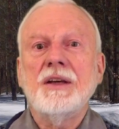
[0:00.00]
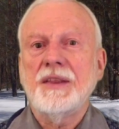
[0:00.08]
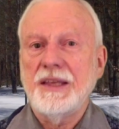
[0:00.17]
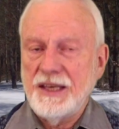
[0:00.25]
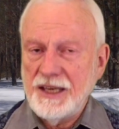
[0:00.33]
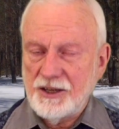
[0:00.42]

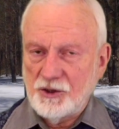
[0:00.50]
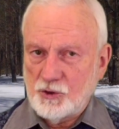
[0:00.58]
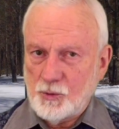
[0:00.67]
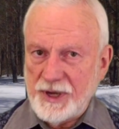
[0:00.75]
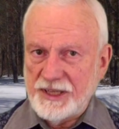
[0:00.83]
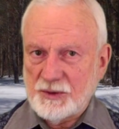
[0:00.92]
the eagle's
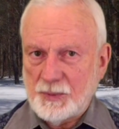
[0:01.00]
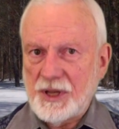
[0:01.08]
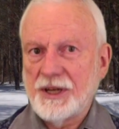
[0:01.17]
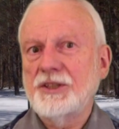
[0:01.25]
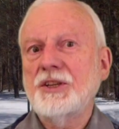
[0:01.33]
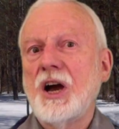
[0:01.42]
wings
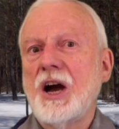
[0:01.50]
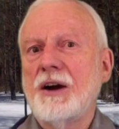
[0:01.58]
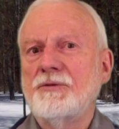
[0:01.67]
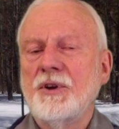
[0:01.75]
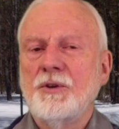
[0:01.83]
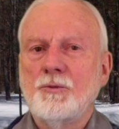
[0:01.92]
plucked
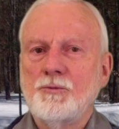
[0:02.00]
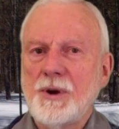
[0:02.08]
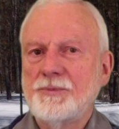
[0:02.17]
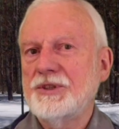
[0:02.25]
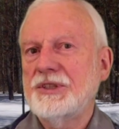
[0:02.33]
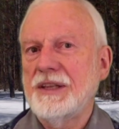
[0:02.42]
off
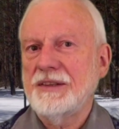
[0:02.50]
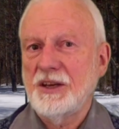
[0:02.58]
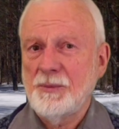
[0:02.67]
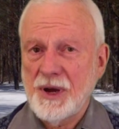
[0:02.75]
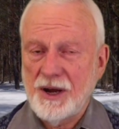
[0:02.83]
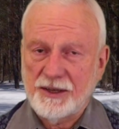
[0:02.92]
represent the
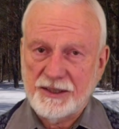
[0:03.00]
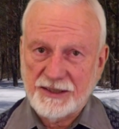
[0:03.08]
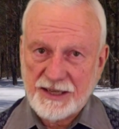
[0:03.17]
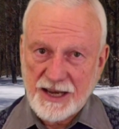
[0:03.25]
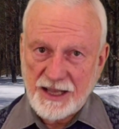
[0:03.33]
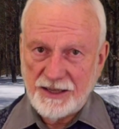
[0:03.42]
American
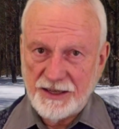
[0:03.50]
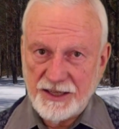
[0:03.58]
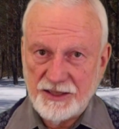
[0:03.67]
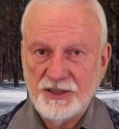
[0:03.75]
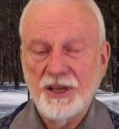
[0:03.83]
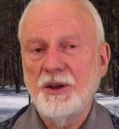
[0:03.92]

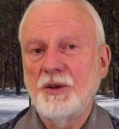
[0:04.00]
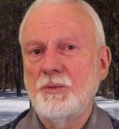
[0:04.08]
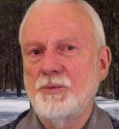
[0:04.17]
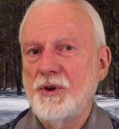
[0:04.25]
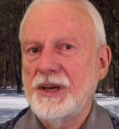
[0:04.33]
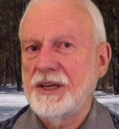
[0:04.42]
colonies
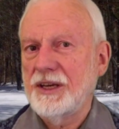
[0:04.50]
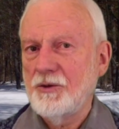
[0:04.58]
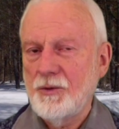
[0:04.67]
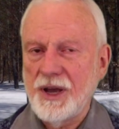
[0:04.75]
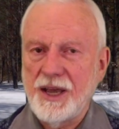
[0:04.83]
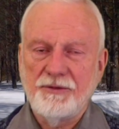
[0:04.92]
breaking
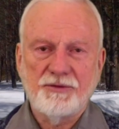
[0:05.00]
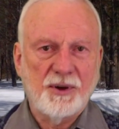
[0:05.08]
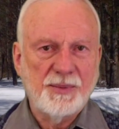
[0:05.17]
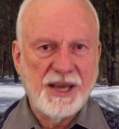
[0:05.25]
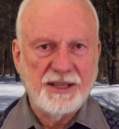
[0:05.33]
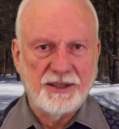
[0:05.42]
away
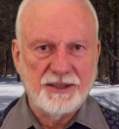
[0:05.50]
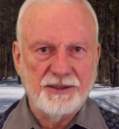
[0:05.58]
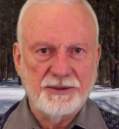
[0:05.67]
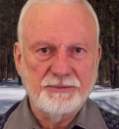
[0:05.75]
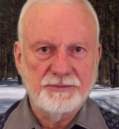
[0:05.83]
from England.